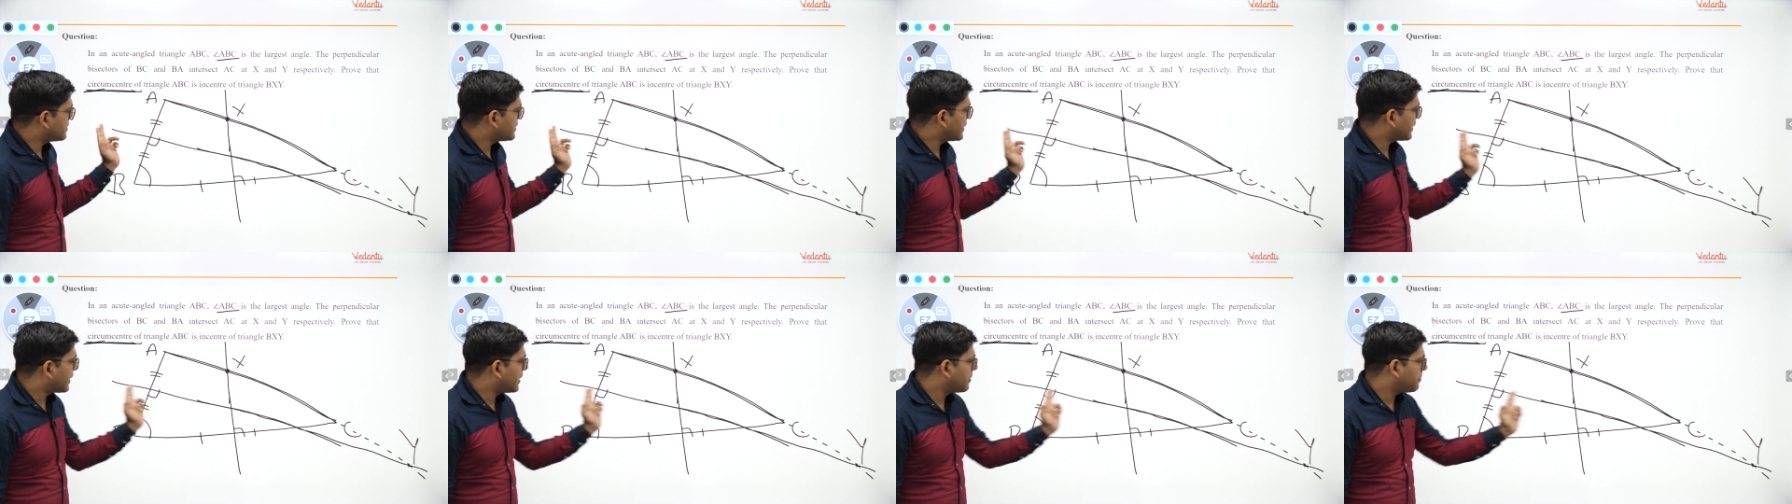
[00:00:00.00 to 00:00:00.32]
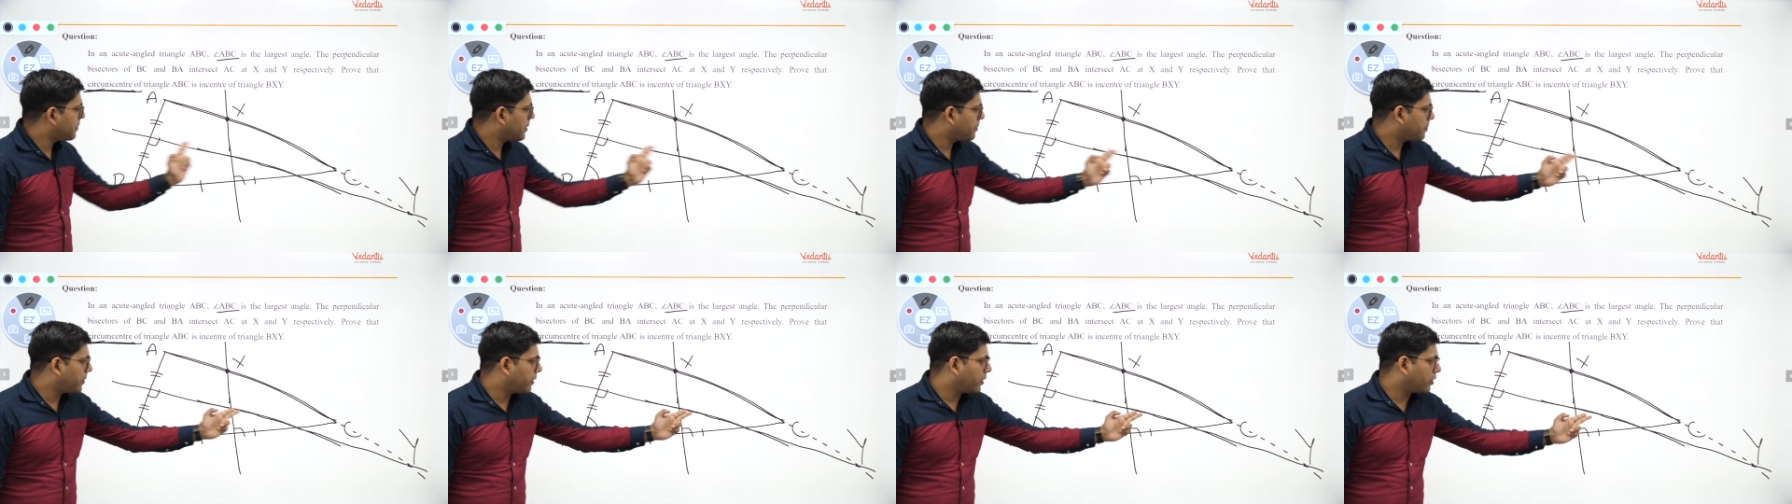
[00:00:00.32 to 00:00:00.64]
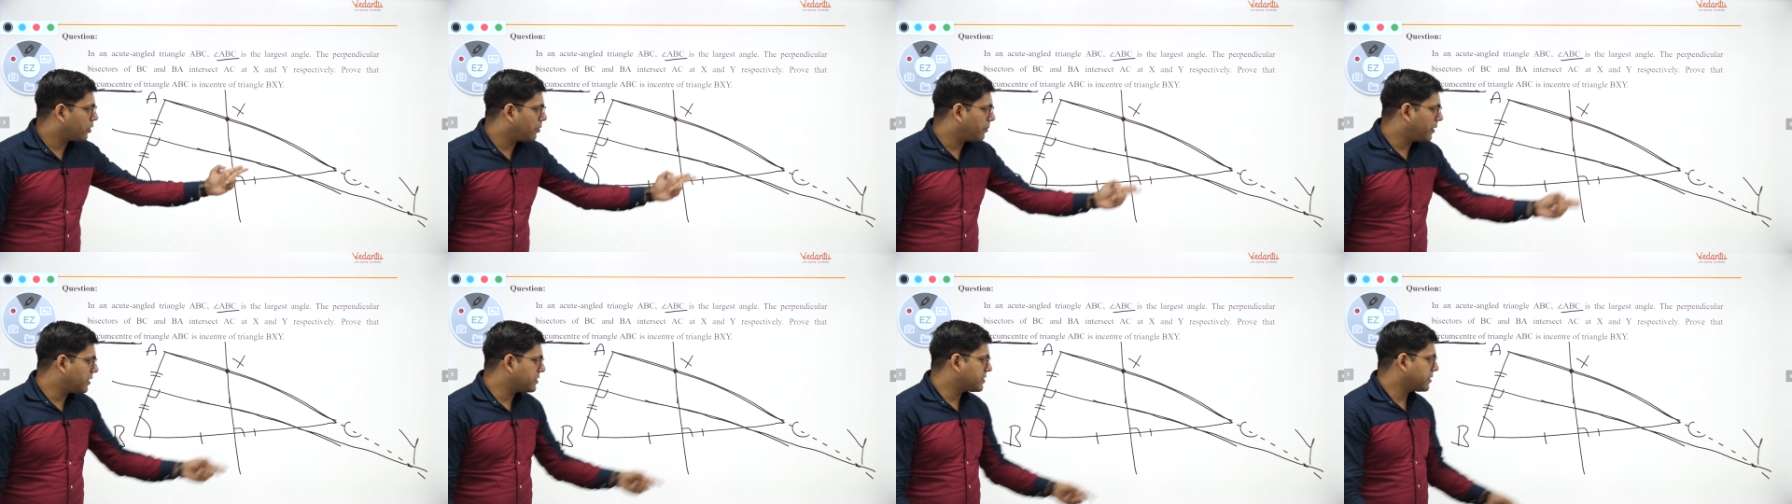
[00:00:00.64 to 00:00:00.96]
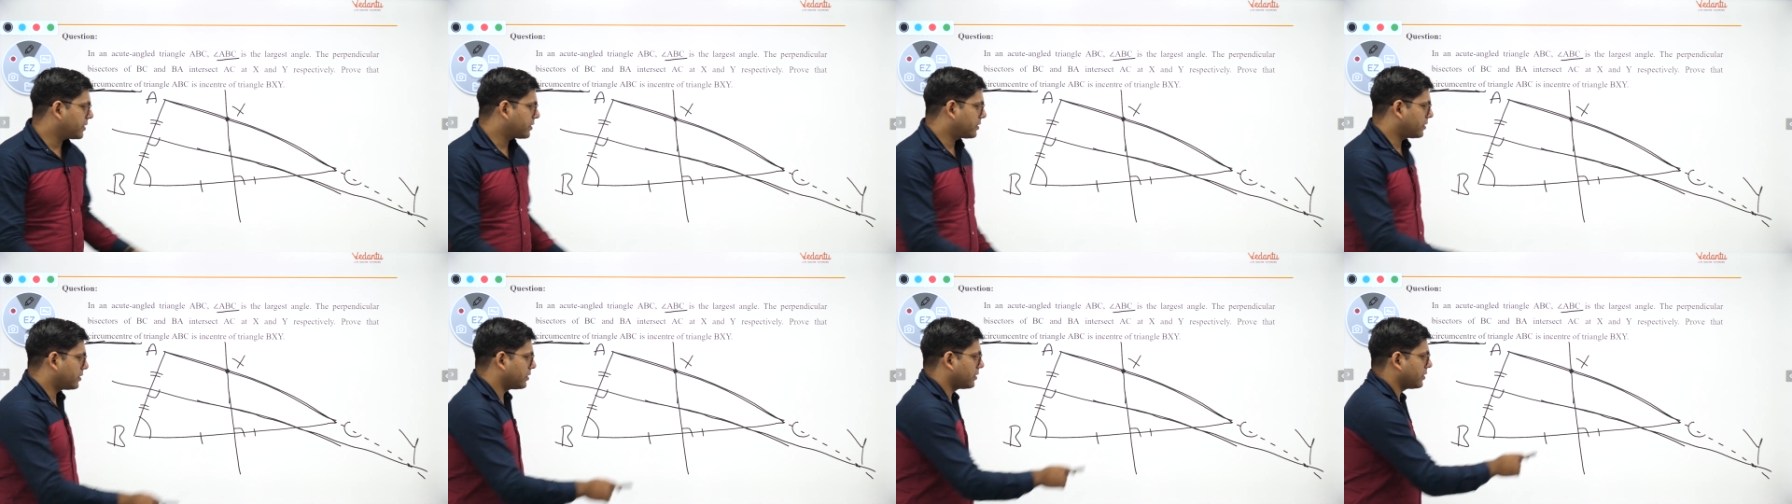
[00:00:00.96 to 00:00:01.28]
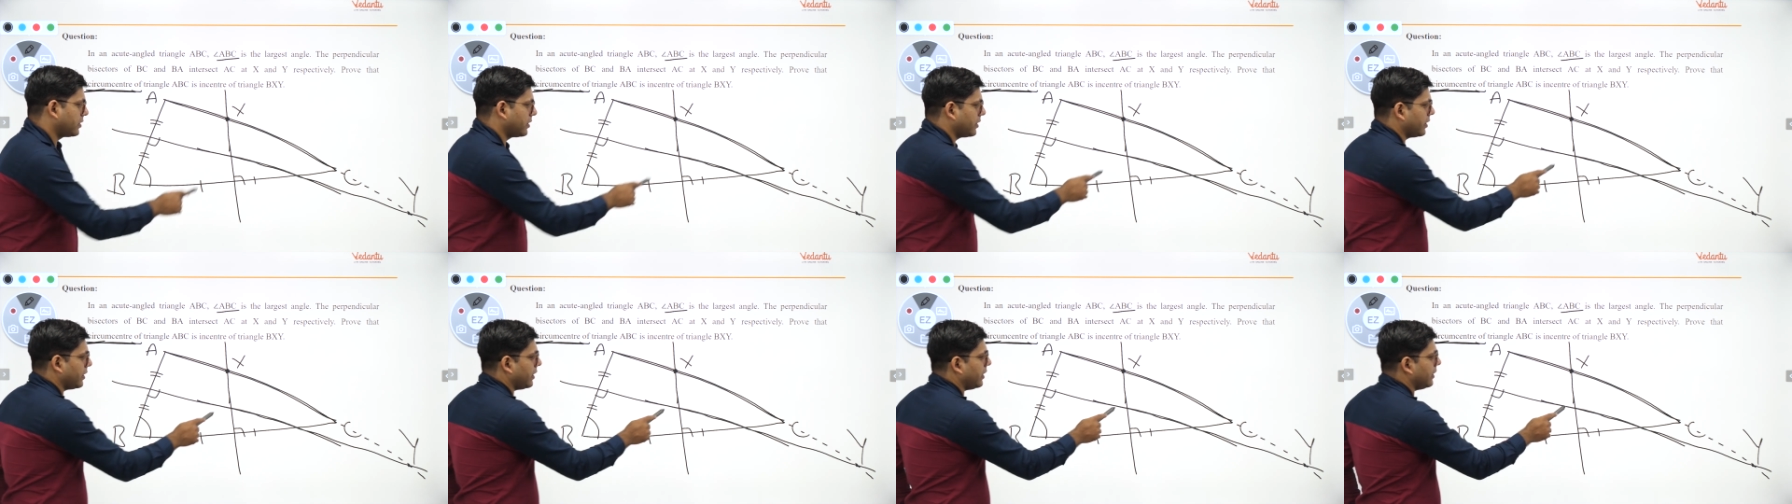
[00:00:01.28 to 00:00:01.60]
second perpendicular bisector.
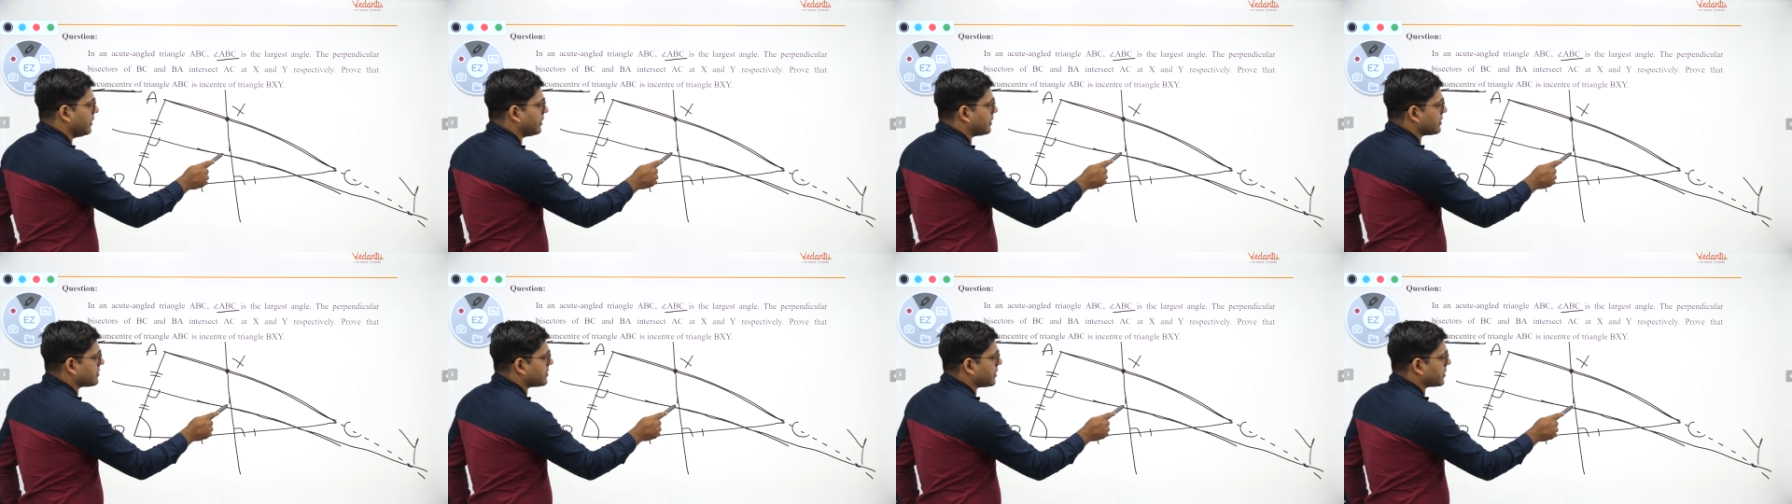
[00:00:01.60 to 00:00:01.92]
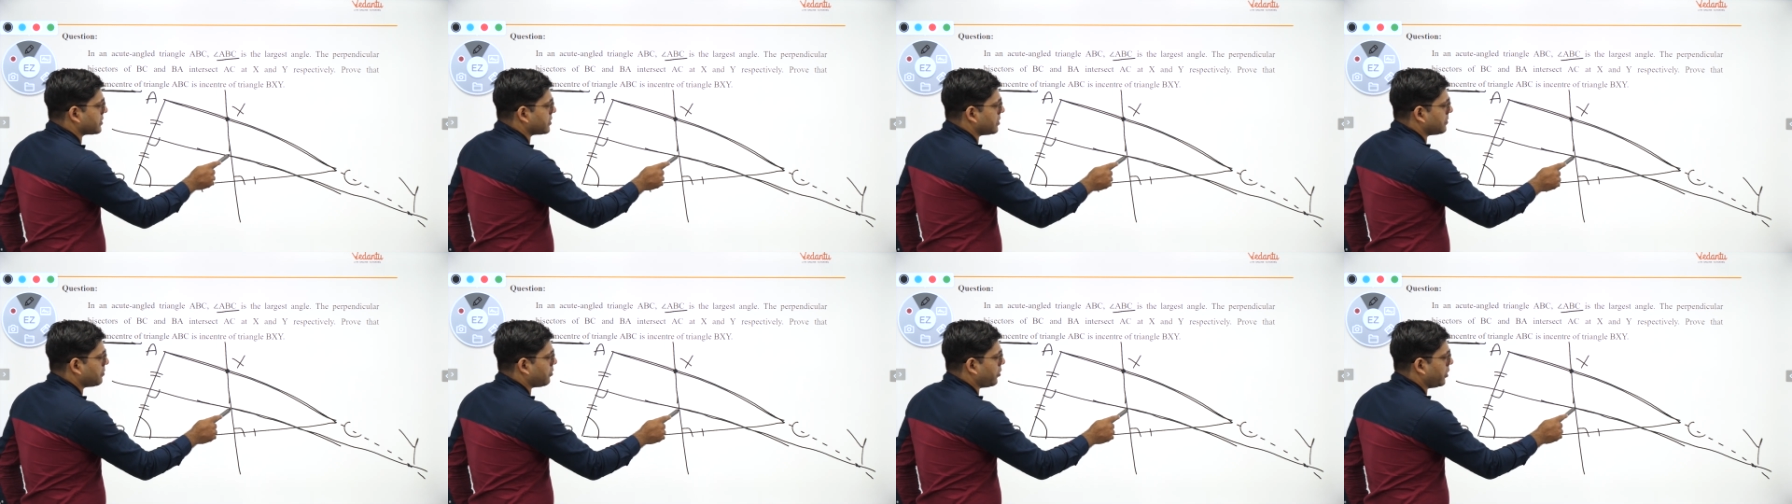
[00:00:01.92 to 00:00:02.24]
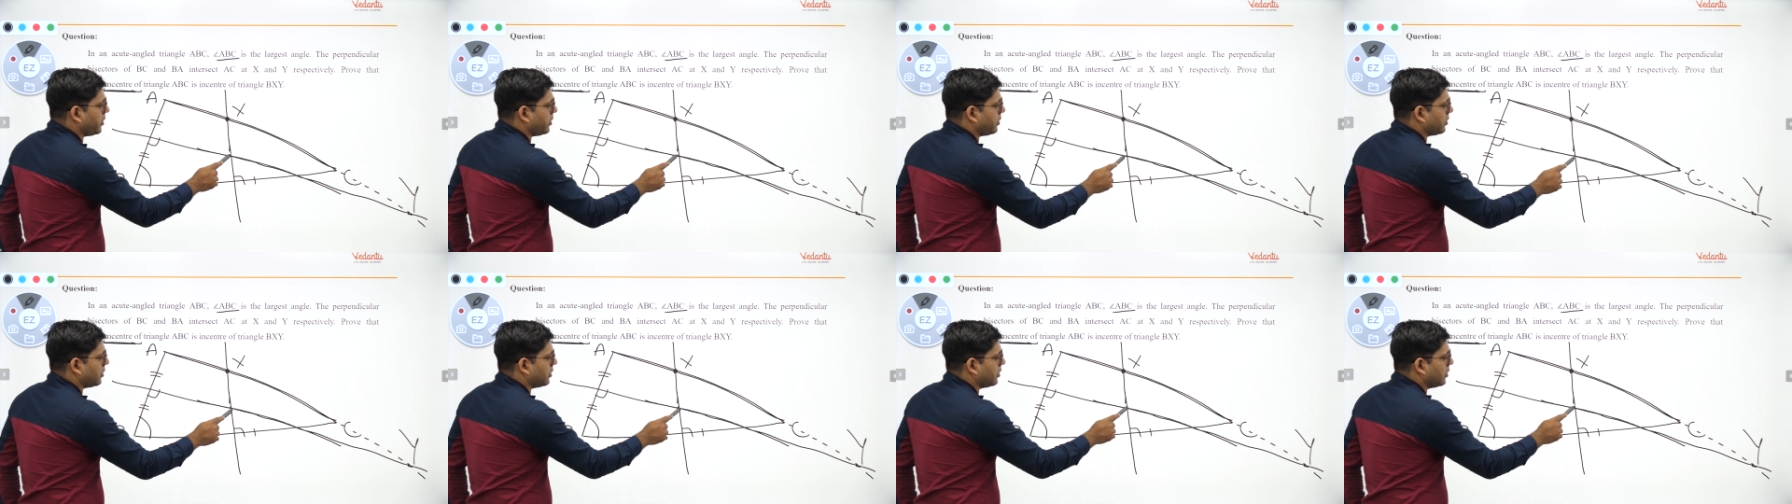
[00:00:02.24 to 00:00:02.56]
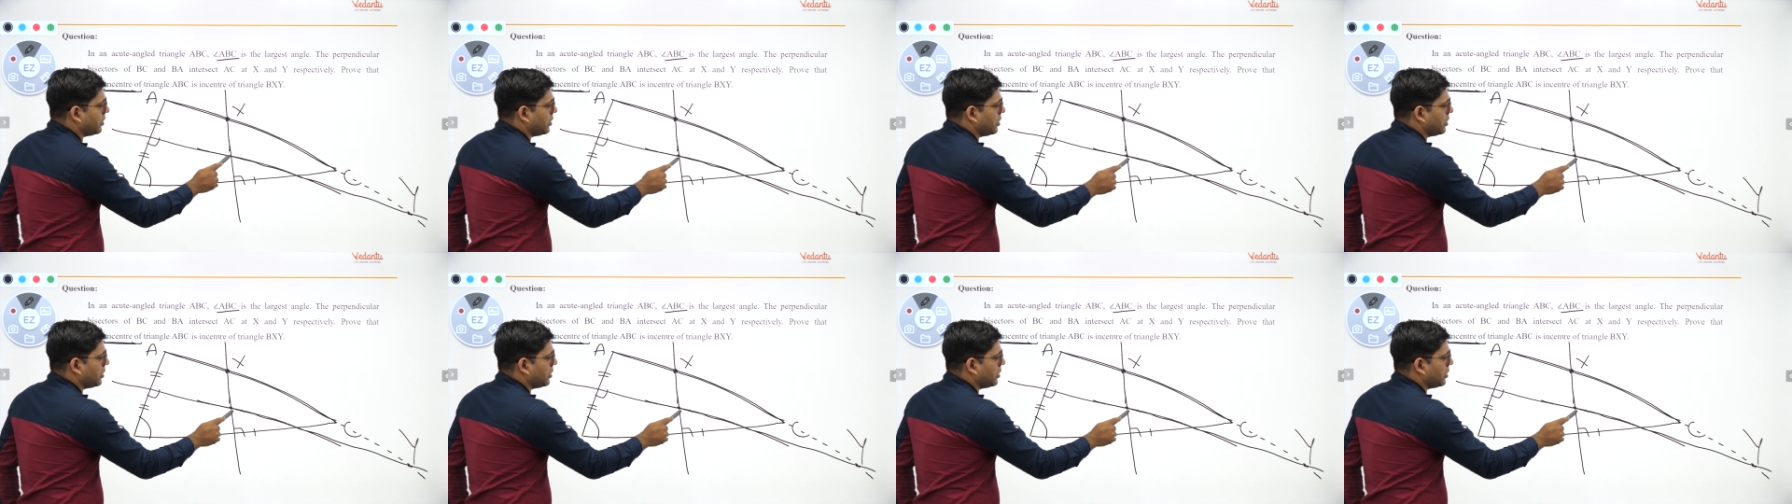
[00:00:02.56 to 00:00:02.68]
Intersection point.